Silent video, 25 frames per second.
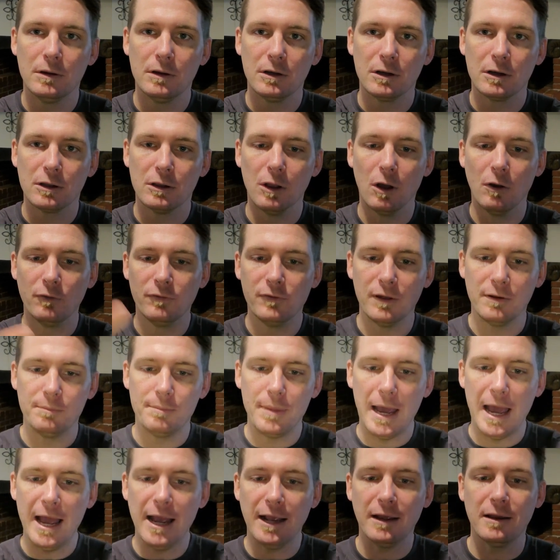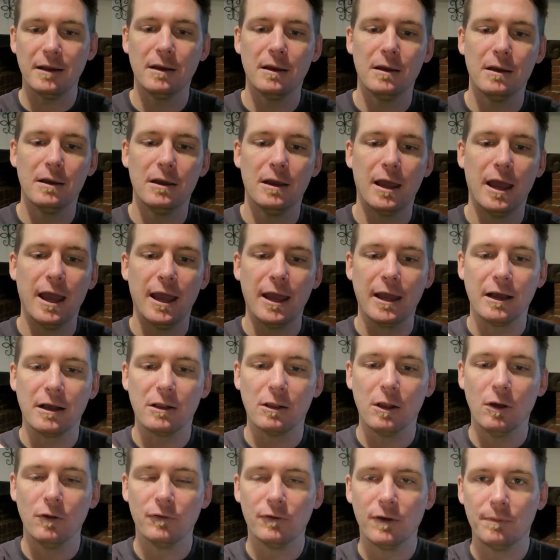Close it back and
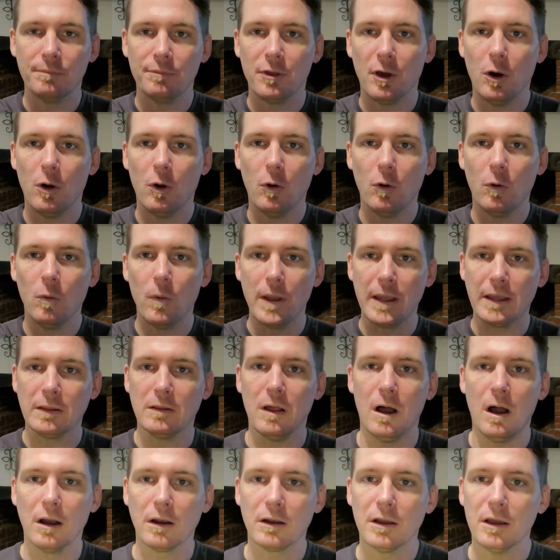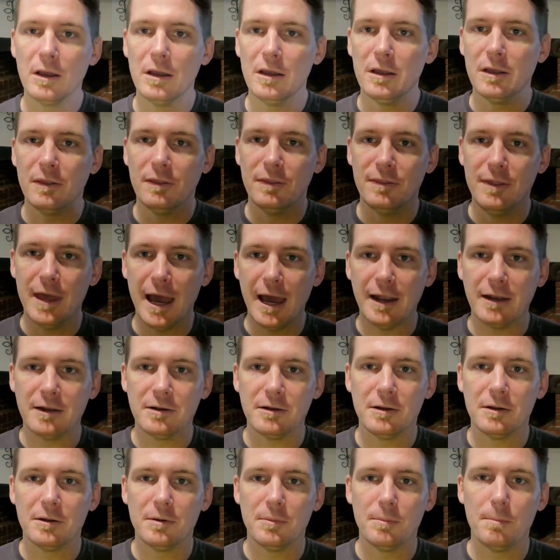close up the whole wing lock. That
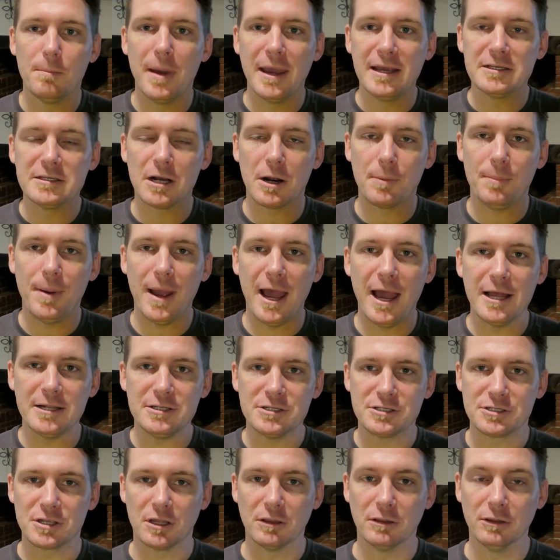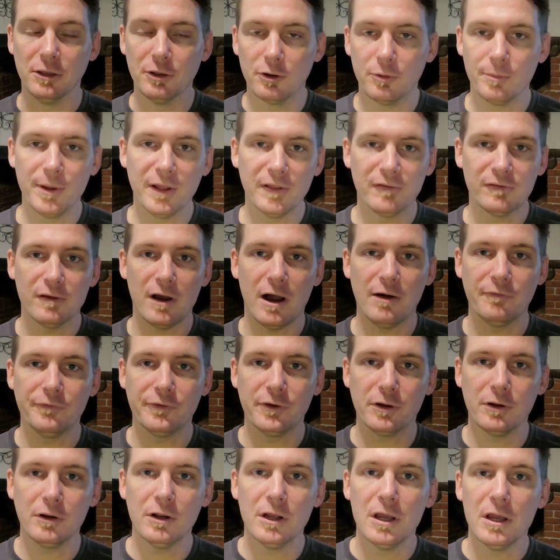makes our pad just a little bit
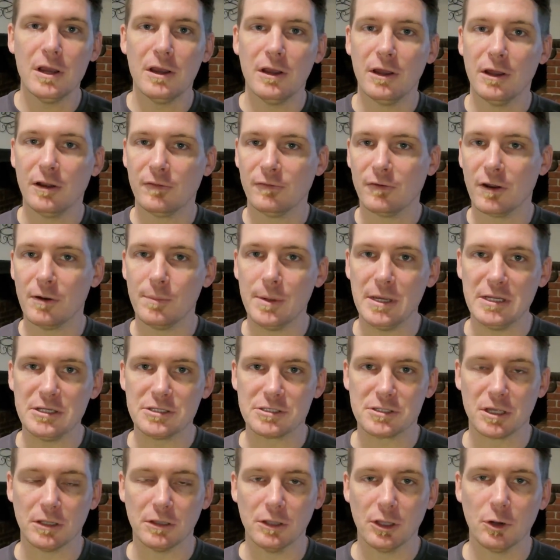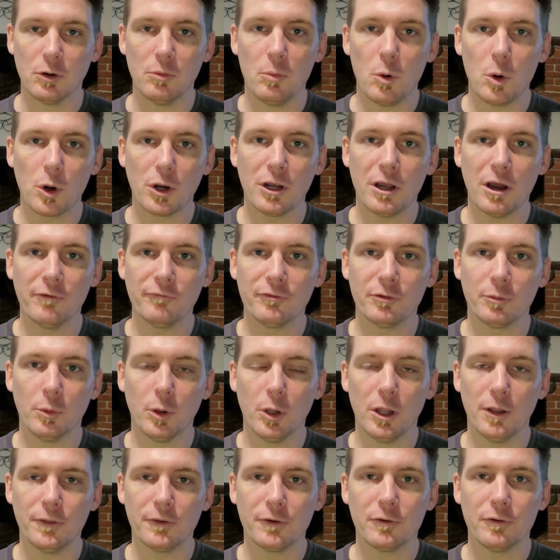softer It's going to be just a little more comfortable
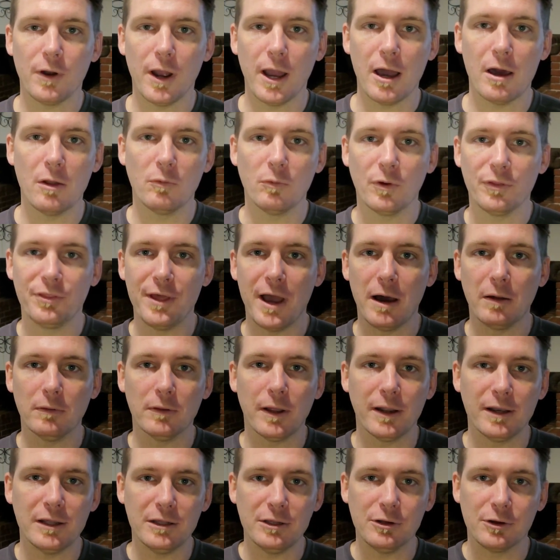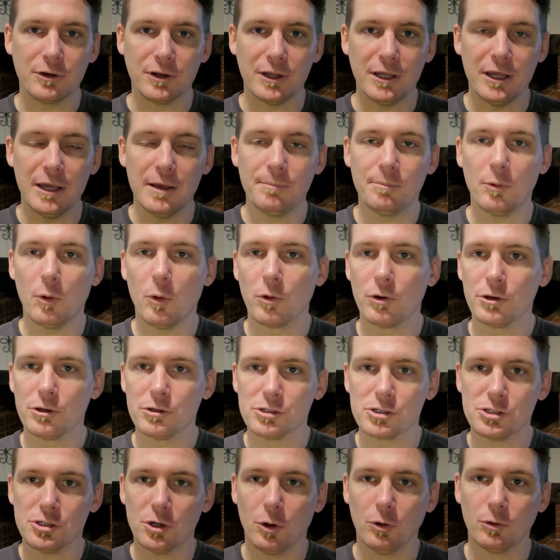on the ground without letting your hip or your
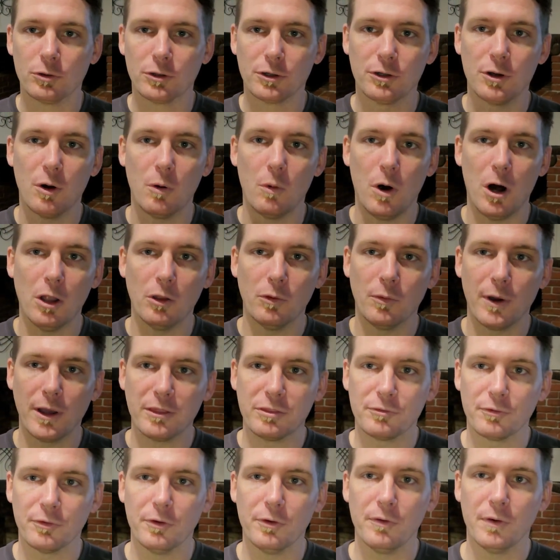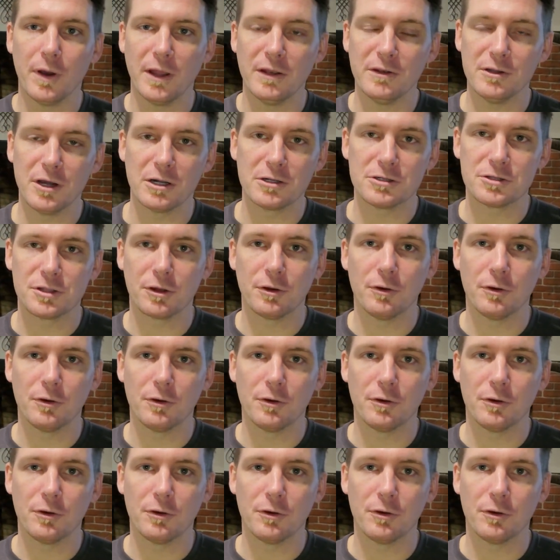shoulder go all the way through and touch the